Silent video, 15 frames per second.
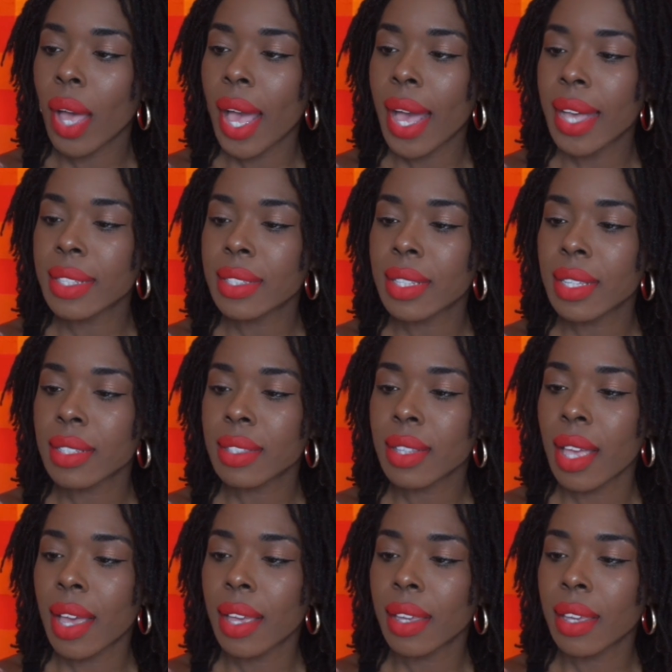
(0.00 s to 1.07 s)
has things
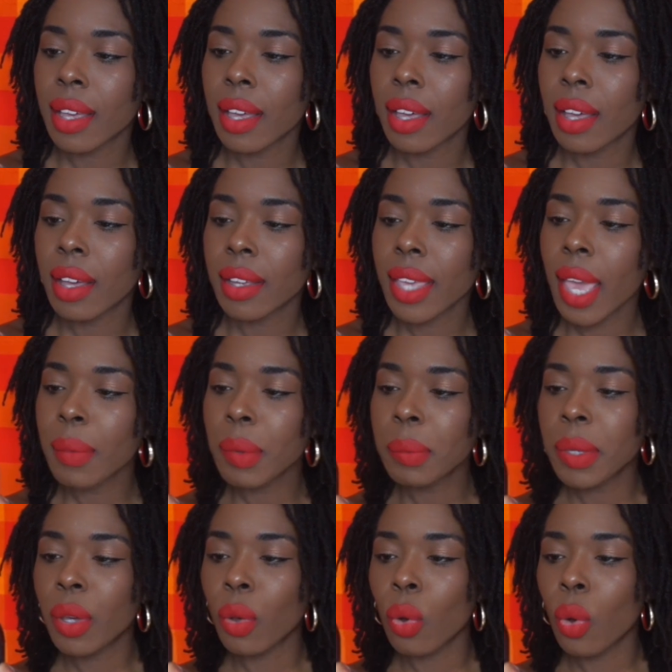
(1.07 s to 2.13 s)
like
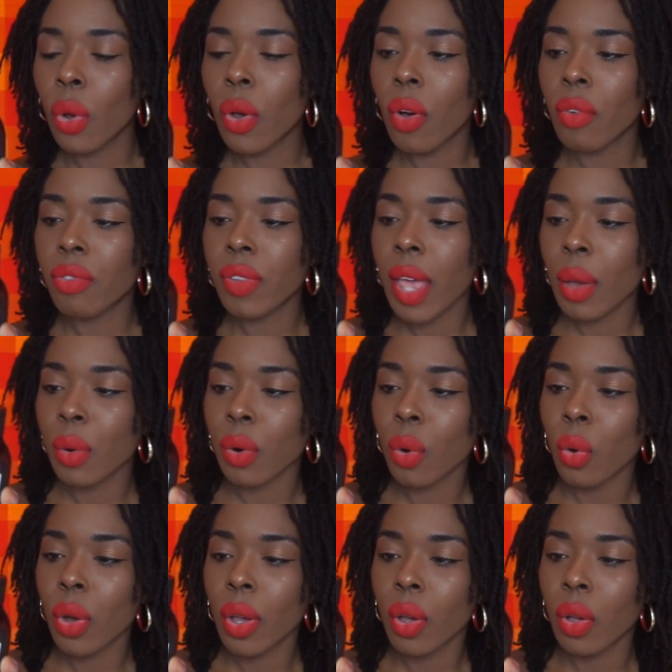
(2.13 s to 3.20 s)
chamomile oil, flower
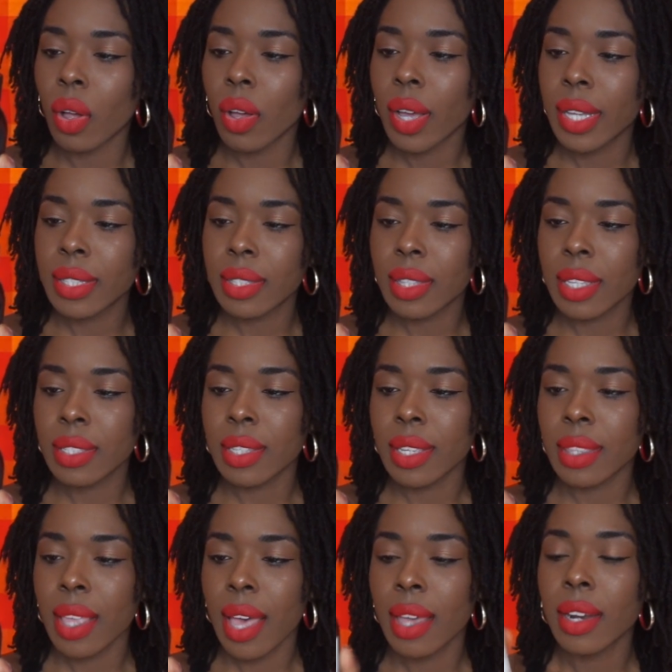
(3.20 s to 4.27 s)
oil, all kinds of things
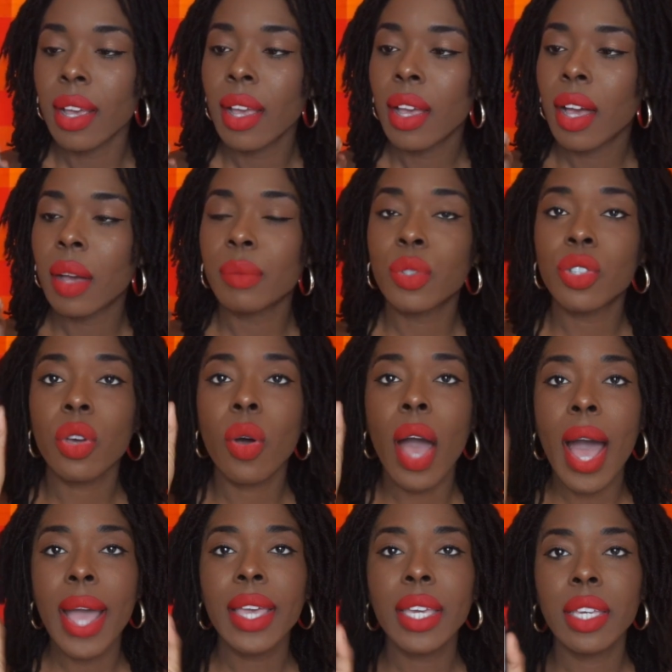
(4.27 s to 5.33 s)
like that. So
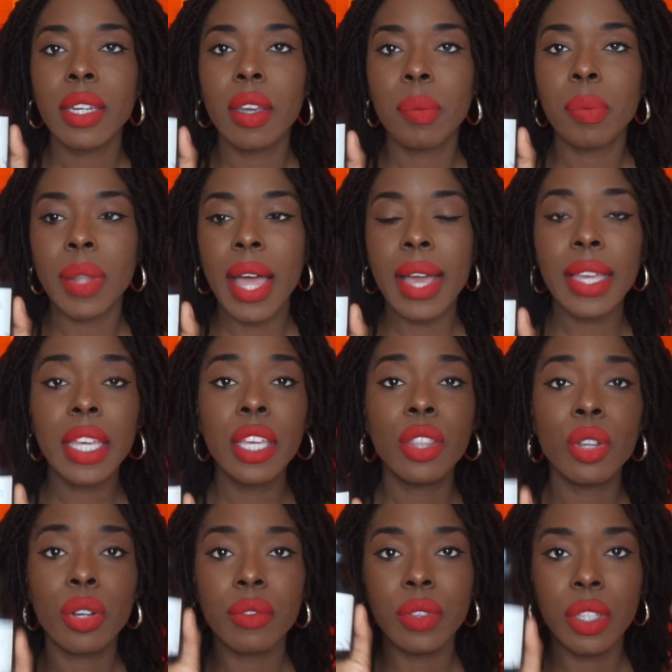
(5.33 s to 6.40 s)
I could apply
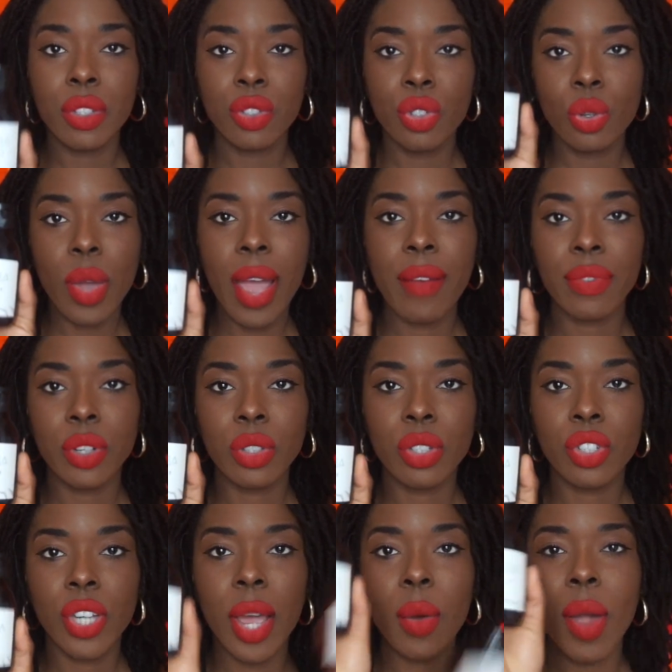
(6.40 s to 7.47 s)
either of these two after the
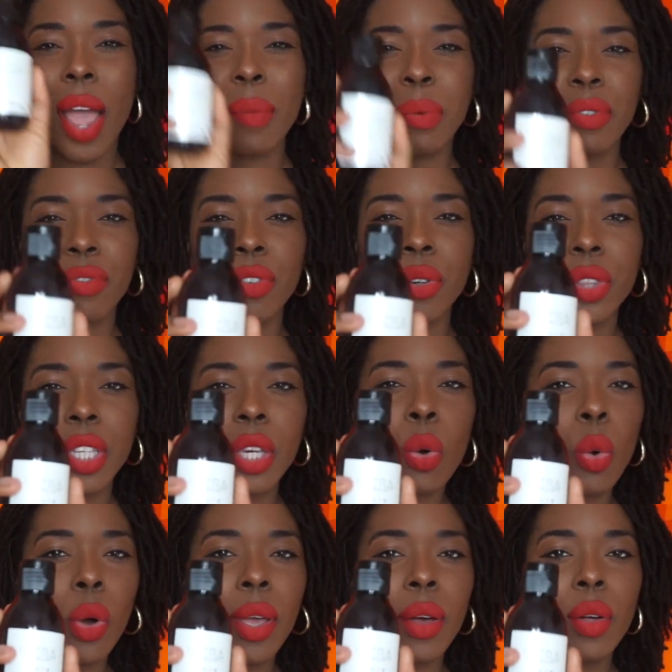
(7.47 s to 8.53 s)
shower. I prefer the
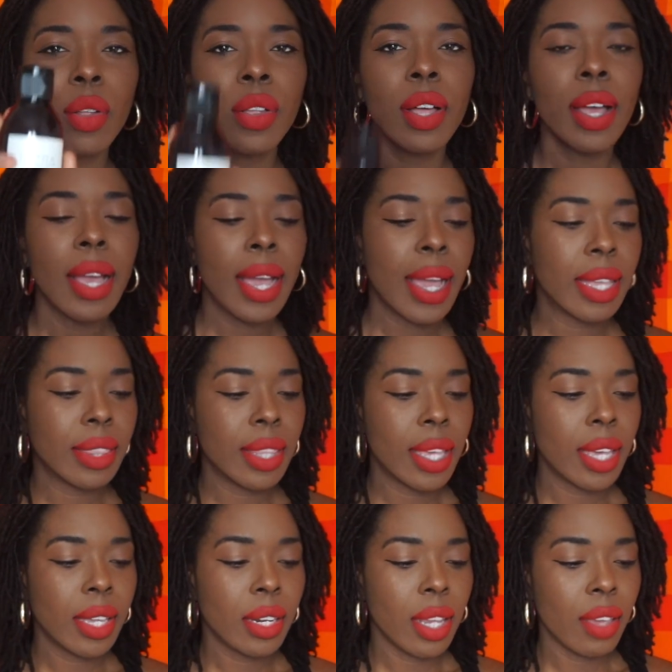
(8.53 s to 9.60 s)
oil, and
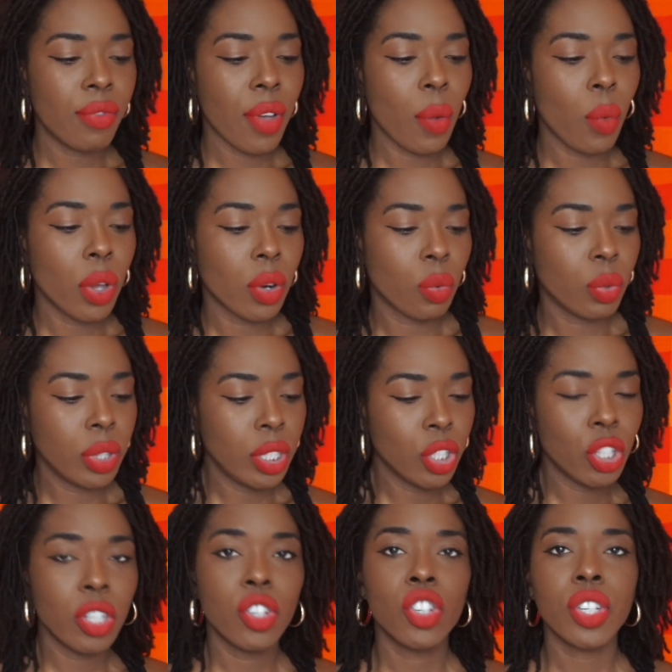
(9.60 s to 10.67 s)
then if I want a really
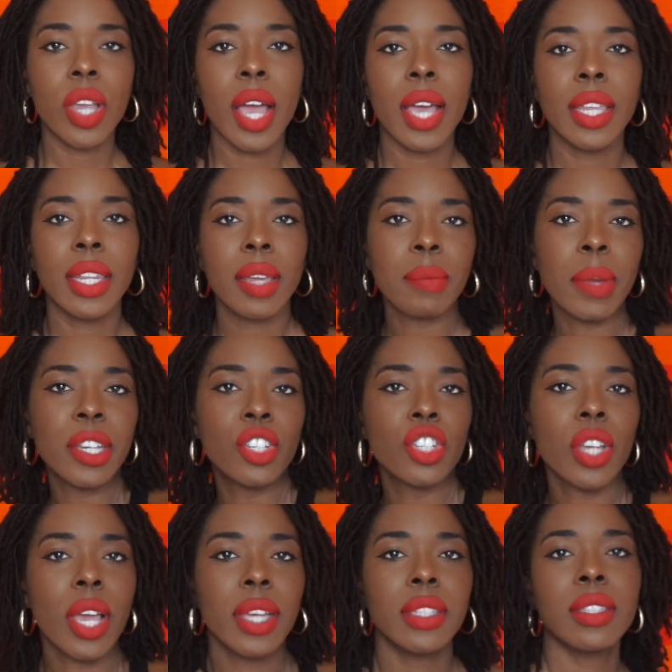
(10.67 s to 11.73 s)
good shine, like my
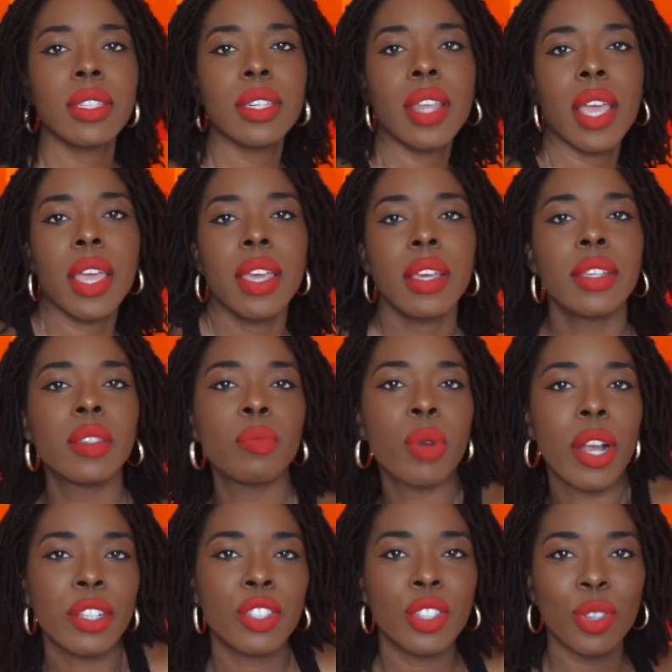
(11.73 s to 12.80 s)
shine today is
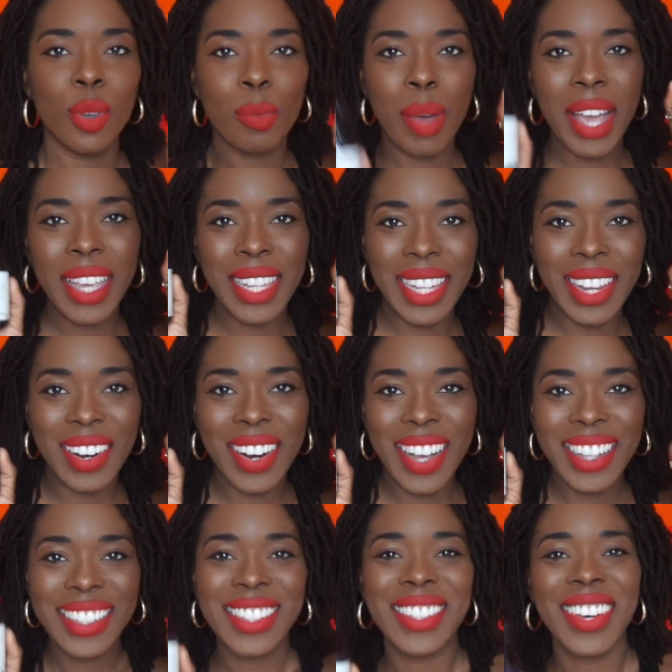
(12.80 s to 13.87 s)
brought to you by
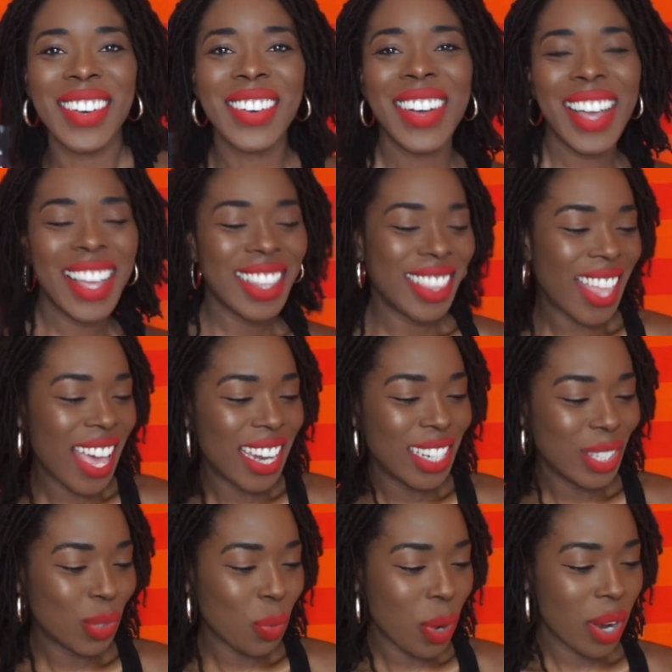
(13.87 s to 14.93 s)
Ilera. So that
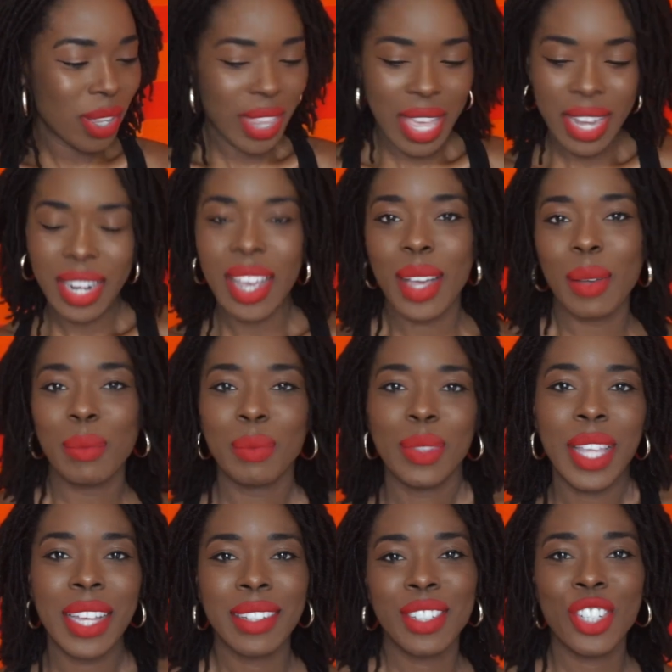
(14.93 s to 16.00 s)
is where that
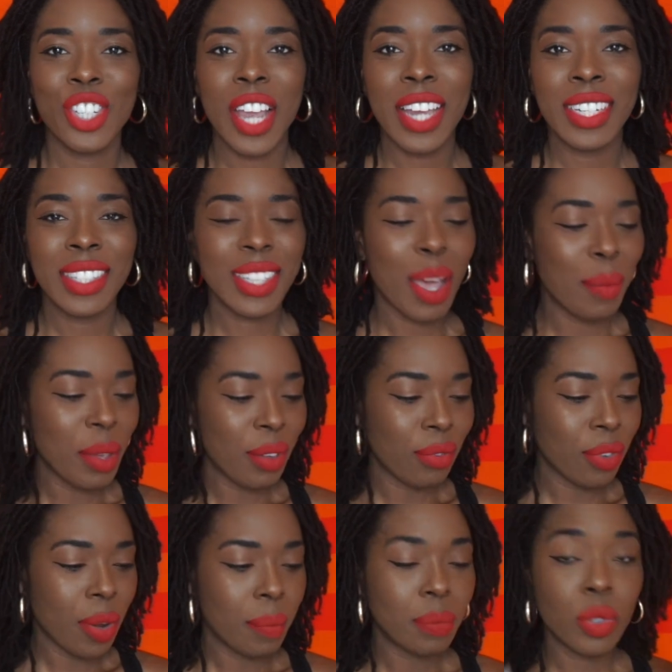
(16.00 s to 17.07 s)
that shine is coming
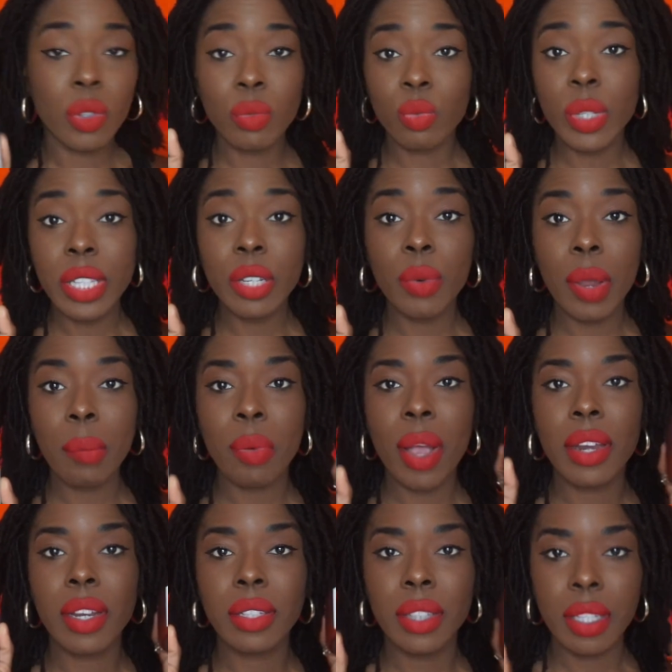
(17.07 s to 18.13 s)
from. So really great
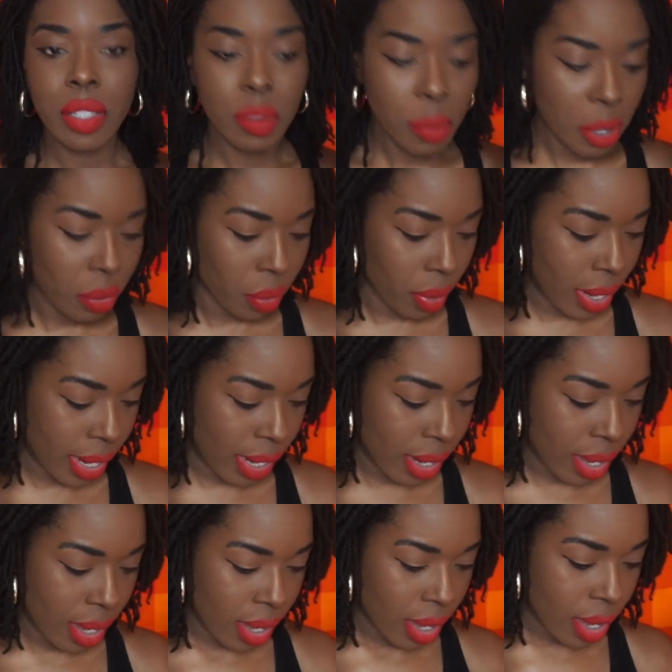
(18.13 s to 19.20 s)
product, they smell great.
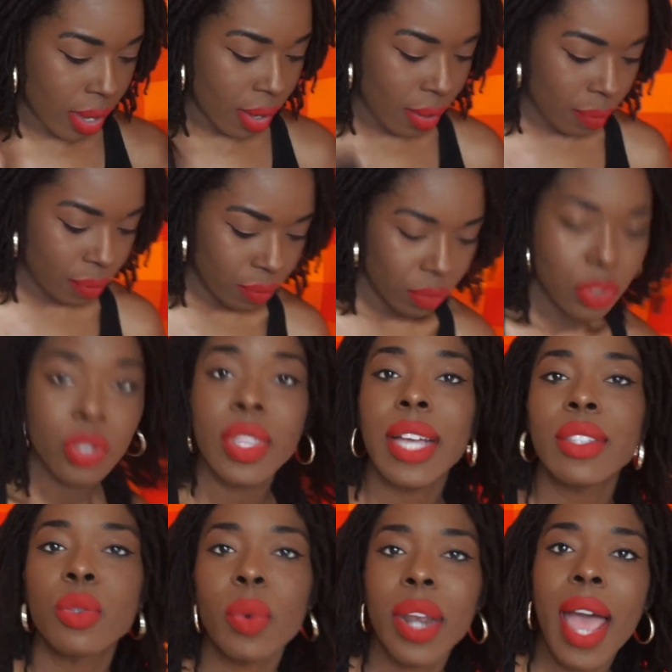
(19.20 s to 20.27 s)
So
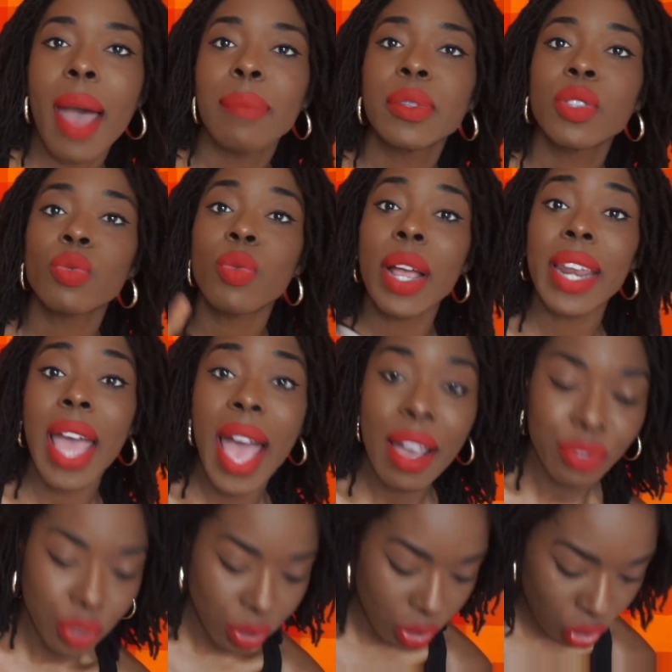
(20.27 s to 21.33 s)
that's what happens right
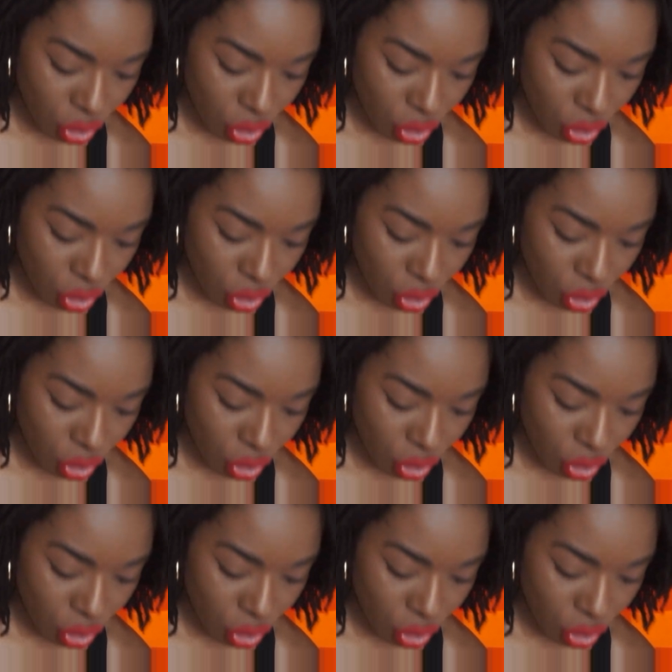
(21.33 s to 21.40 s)
after the